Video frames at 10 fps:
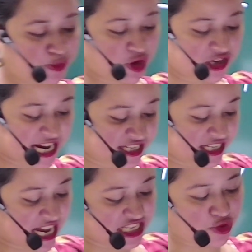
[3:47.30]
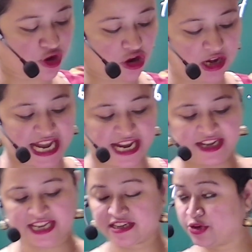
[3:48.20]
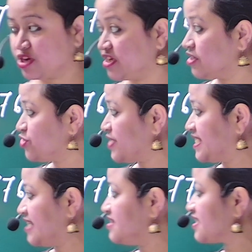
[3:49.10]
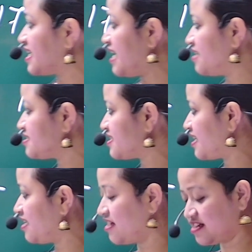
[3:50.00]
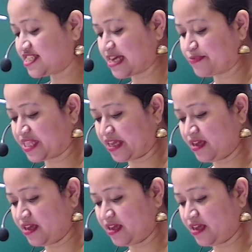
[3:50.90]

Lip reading: on writing as you are online and you are here to attend the class and learn something.